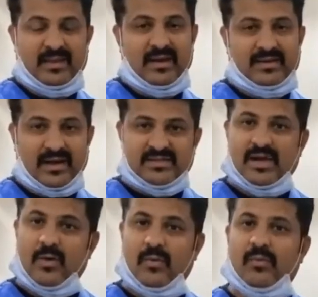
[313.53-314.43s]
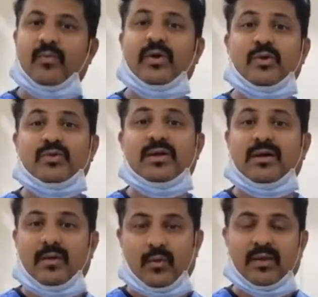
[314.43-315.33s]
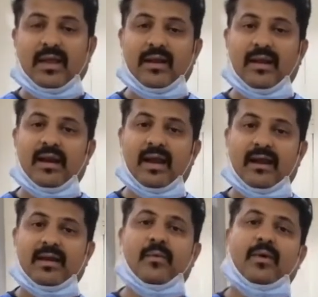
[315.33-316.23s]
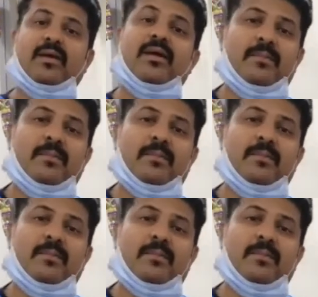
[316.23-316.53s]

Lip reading: And that's how we do the root canal at our